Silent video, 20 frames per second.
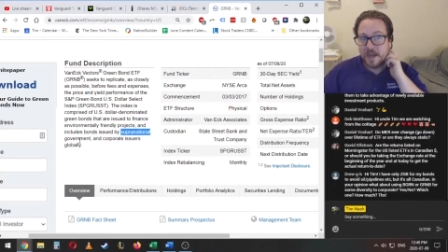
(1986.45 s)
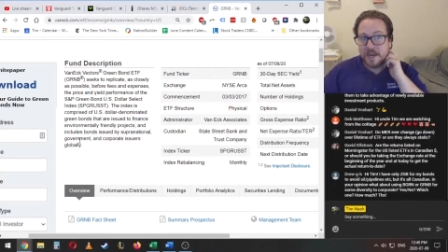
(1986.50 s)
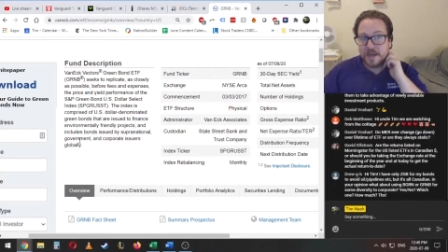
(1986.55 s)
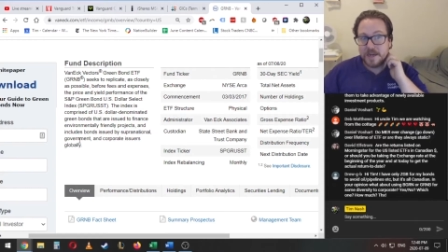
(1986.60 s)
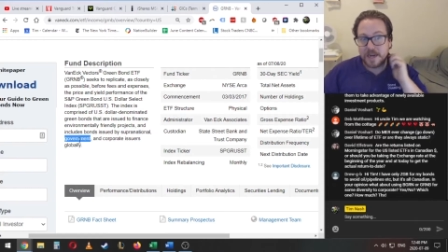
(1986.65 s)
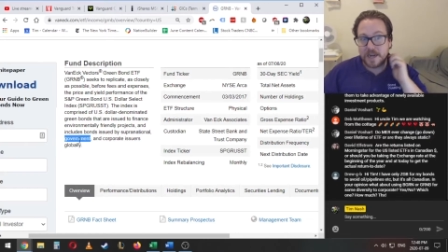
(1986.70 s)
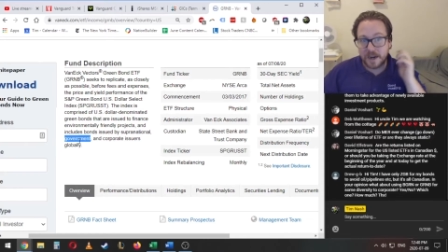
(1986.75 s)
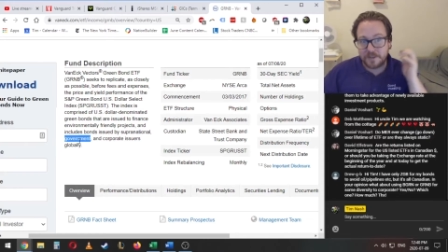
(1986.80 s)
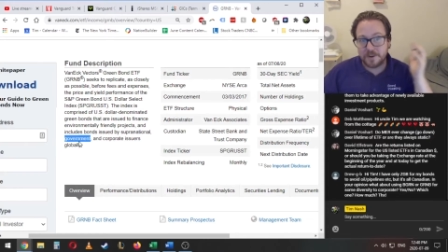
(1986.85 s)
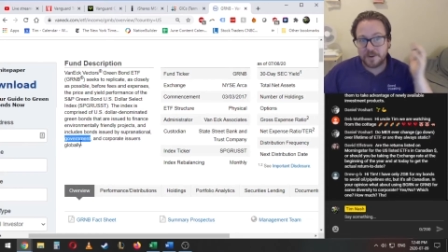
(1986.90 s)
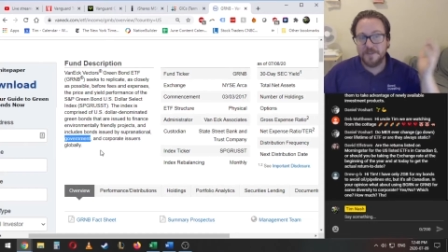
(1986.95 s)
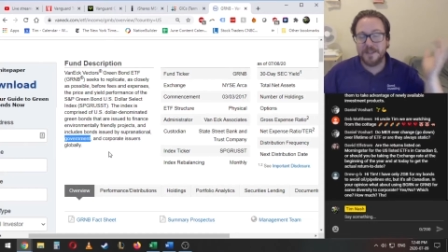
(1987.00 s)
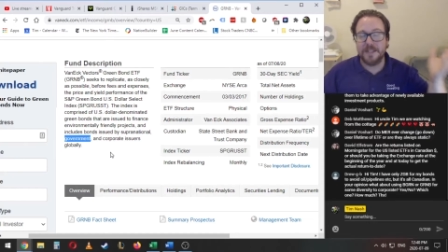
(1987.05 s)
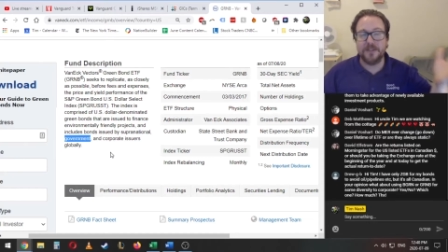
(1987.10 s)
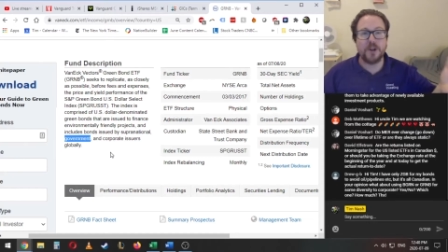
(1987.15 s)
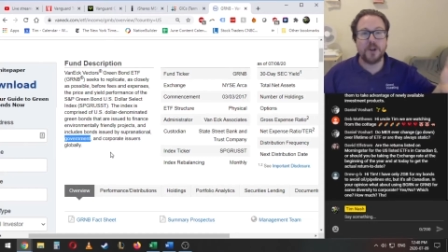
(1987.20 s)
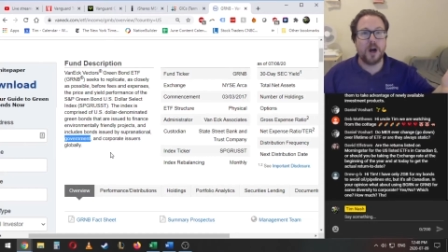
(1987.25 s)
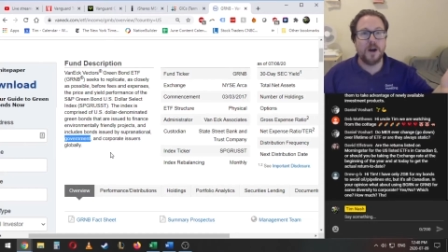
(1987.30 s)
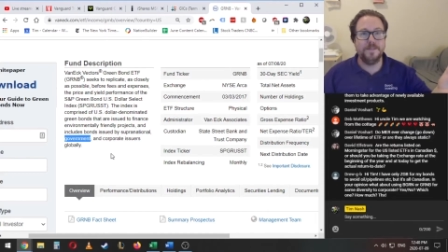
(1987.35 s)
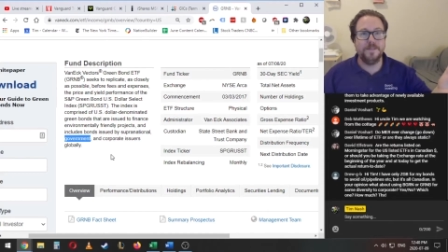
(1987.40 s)
Governments
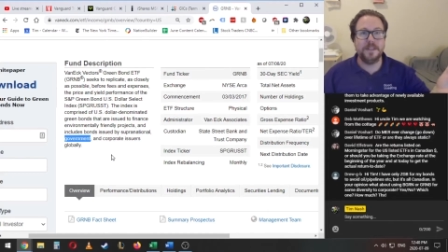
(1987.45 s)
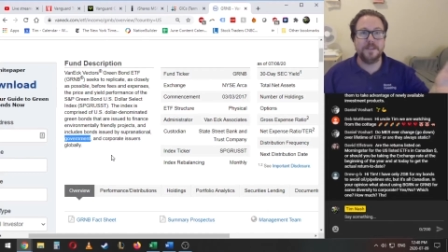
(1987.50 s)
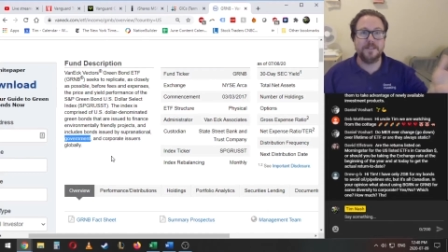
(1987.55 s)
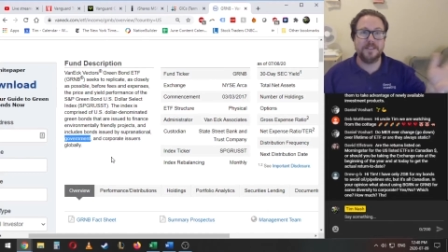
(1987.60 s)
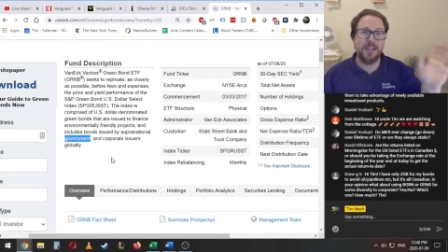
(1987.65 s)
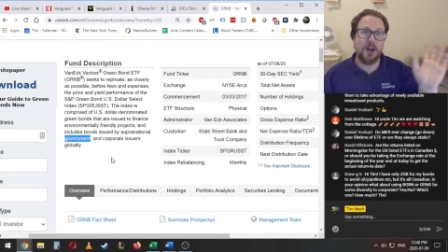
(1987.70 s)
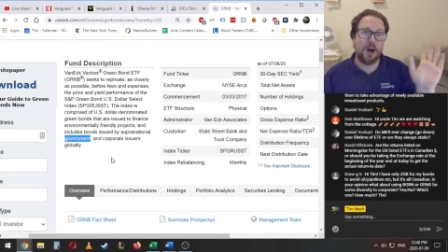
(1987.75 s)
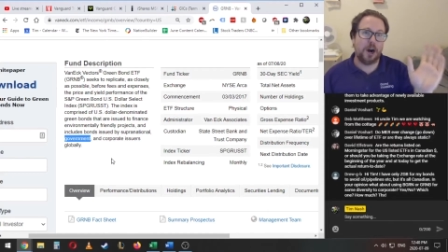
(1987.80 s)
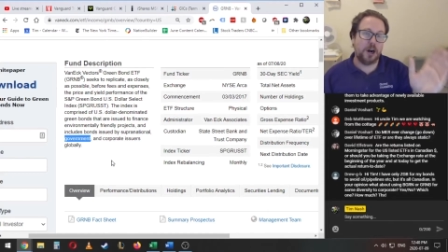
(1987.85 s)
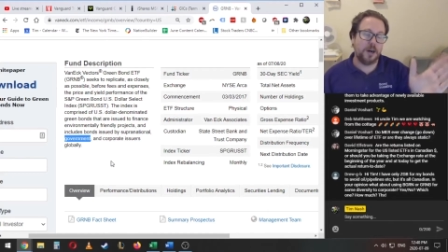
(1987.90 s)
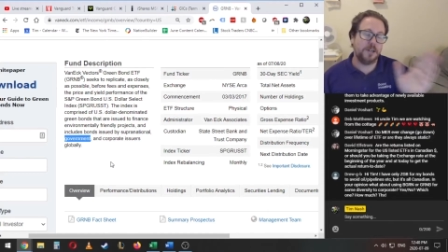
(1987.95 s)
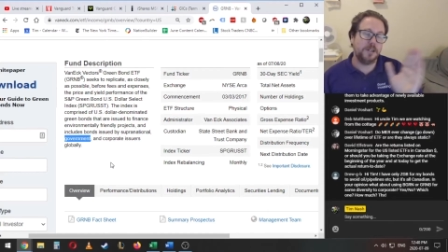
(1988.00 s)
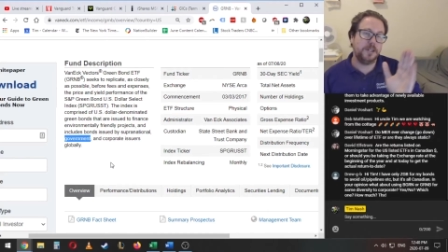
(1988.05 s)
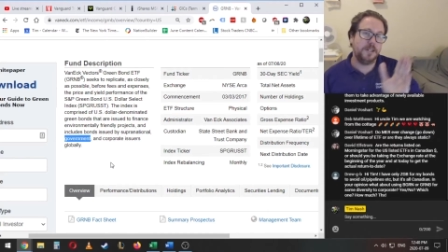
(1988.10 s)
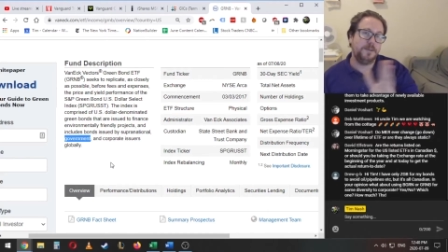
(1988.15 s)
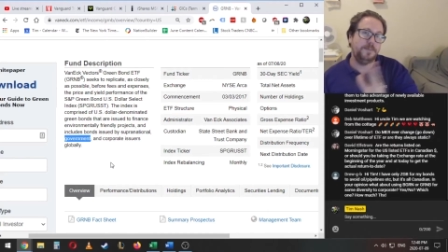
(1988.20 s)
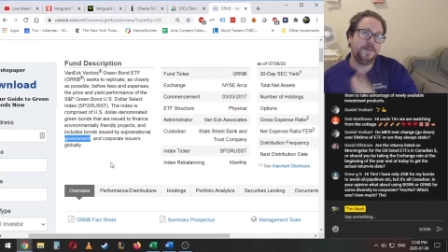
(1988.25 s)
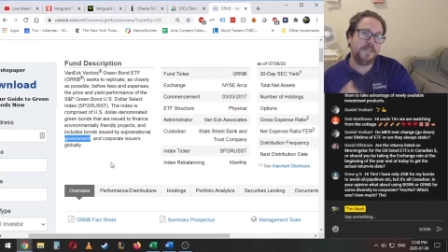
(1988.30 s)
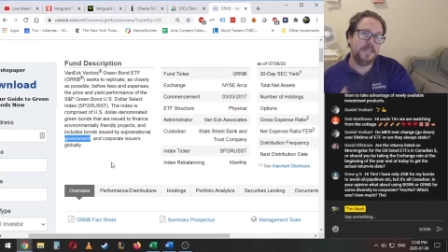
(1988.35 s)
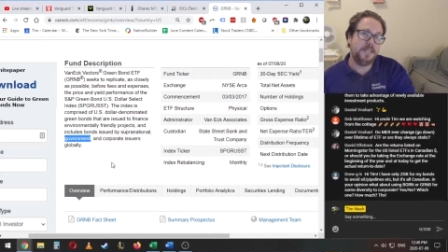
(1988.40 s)
obviously are going to
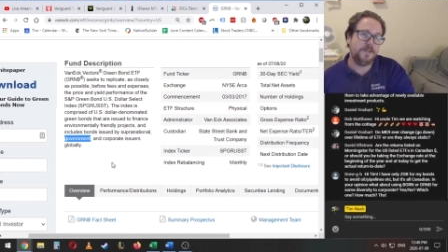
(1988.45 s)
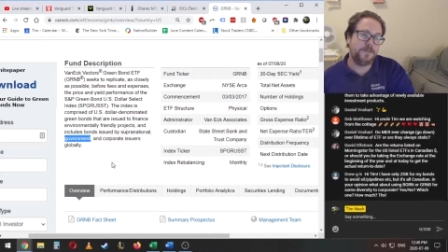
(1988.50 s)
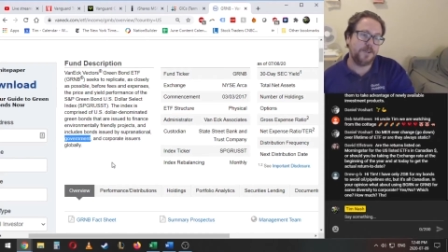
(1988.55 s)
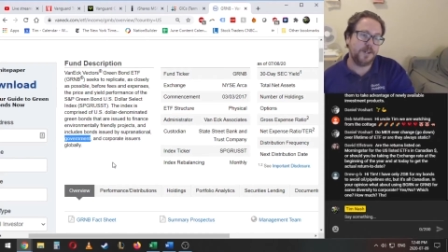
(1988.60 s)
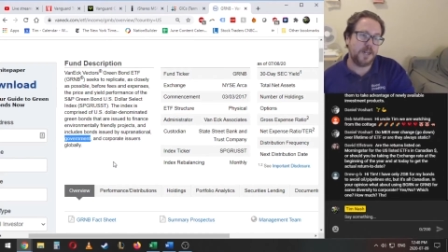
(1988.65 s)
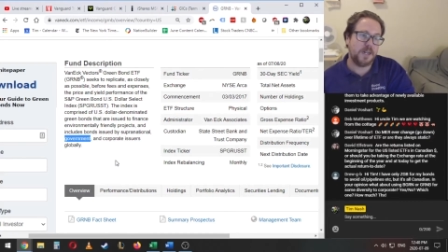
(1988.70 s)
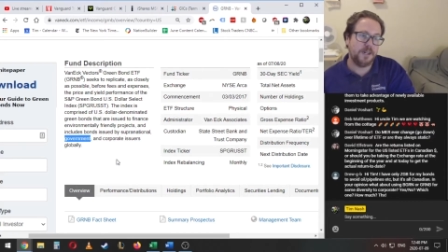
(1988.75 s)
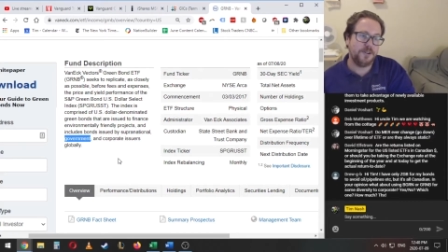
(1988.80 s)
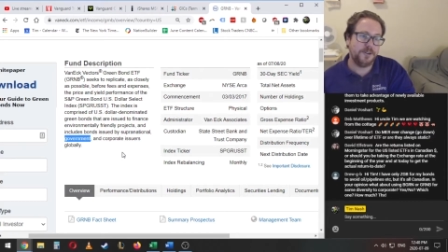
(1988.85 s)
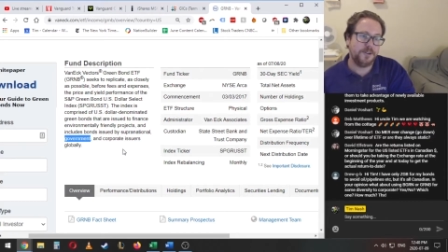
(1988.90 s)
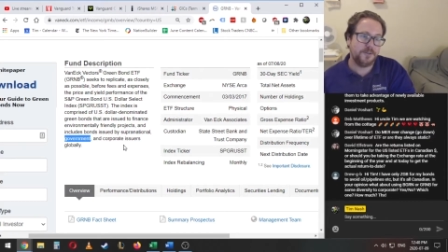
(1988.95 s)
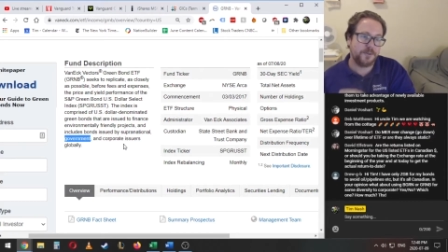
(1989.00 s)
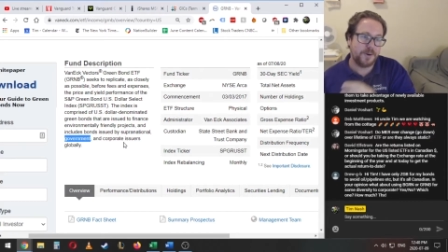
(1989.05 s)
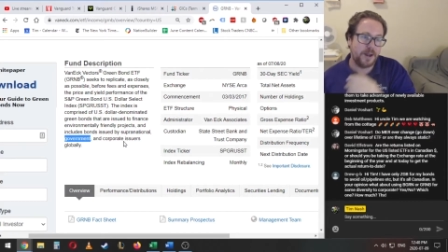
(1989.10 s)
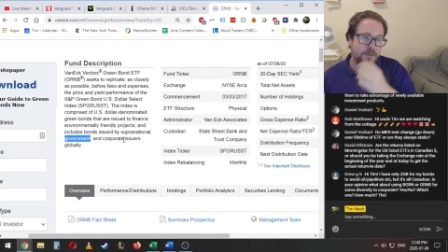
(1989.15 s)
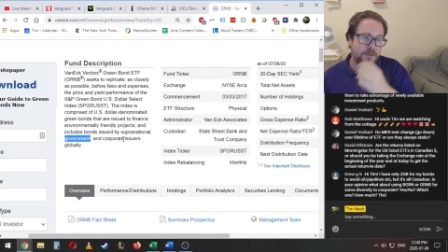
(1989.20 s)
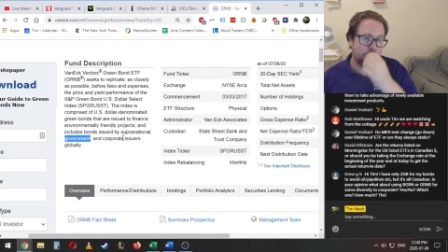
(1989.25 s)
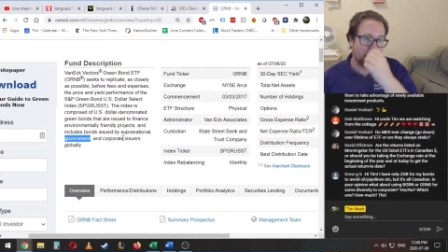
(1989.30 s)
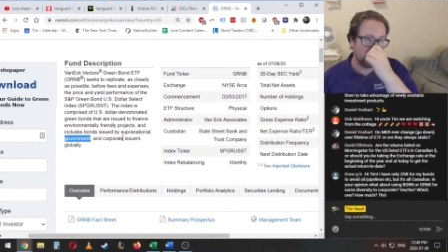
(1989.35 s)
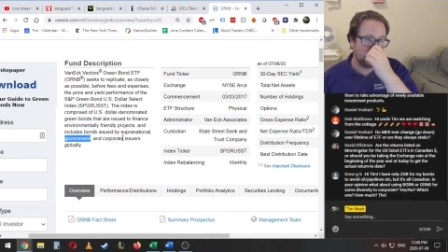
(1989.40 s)
be different countries around
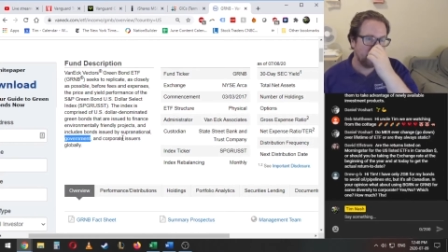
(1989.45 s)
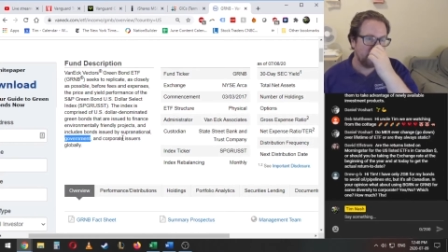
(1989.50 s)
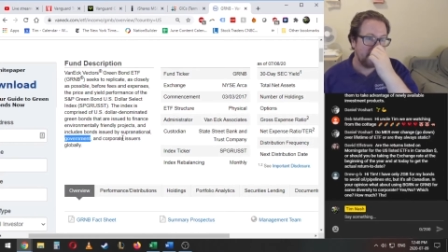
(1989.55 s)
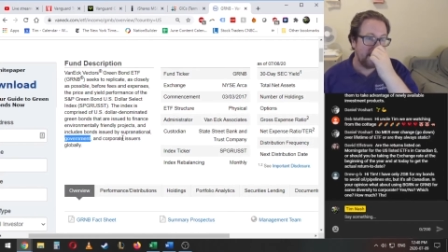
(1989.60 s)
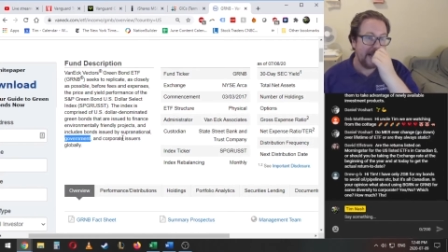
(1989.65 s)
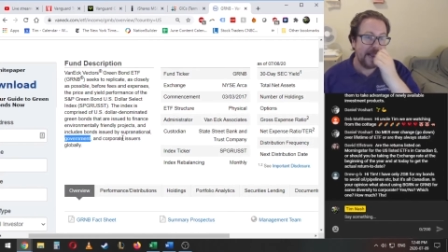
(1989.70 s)
the world,